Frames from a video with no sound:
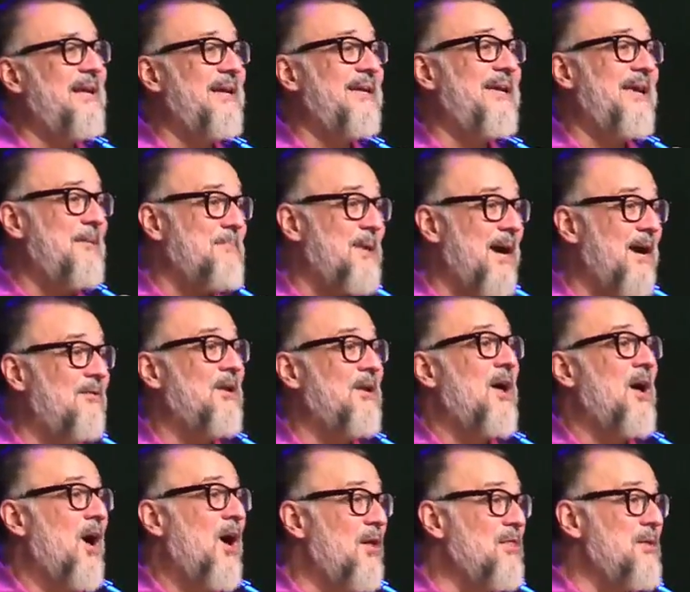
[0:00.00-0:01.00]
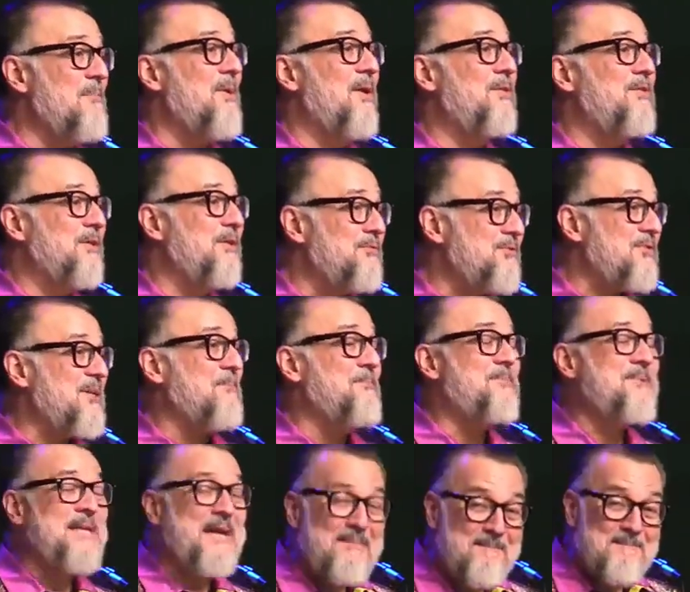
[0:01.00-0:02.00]
and that came out on the month of
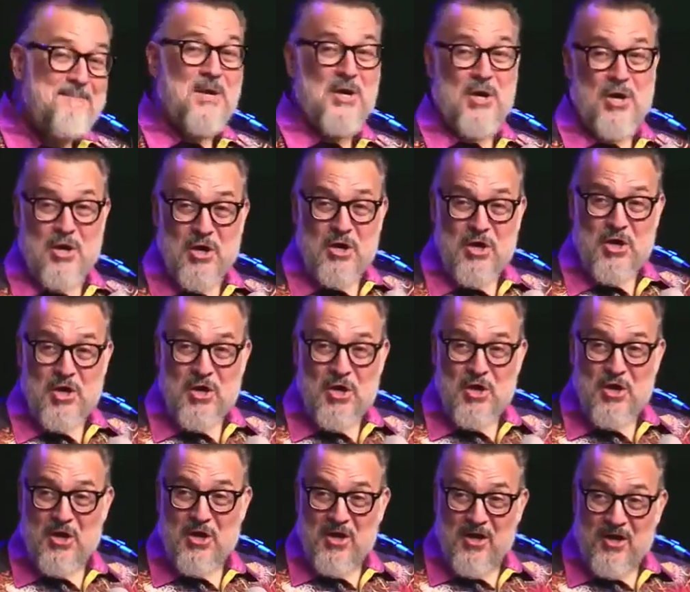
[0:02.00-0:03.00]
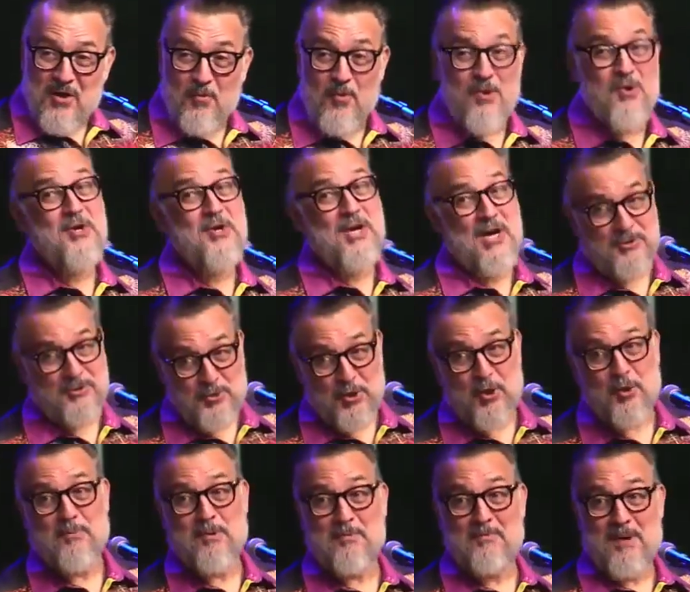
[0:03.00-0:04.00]
September. We're in
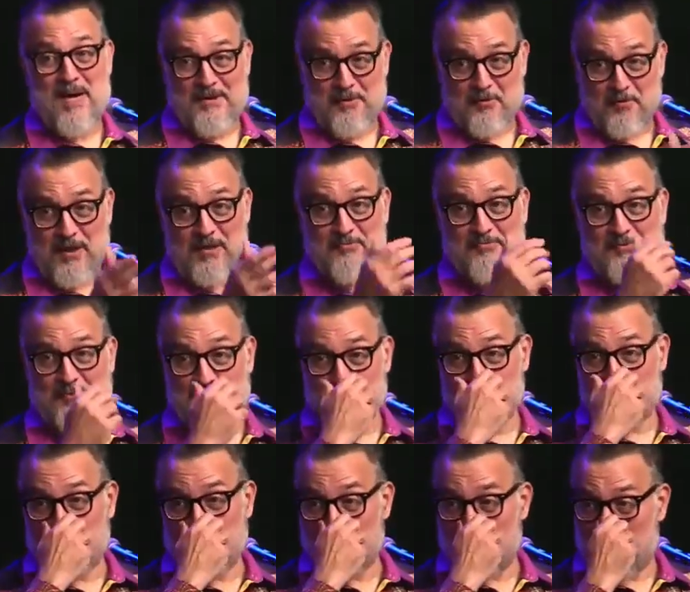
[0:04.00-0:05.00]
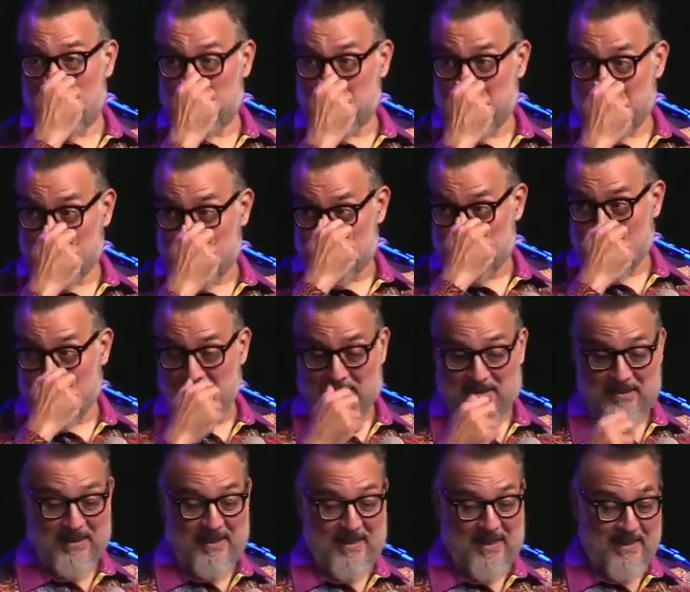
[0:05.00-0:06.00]
October, by the way, for those of you watching this on
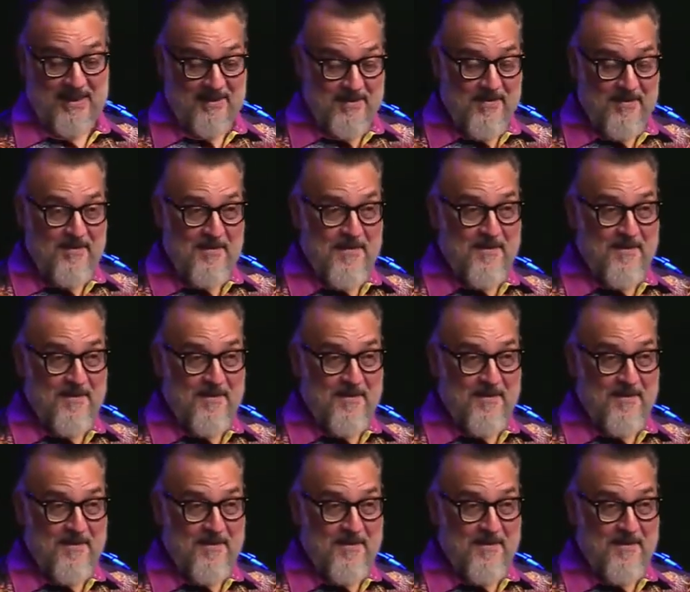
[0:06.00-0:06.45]
delay.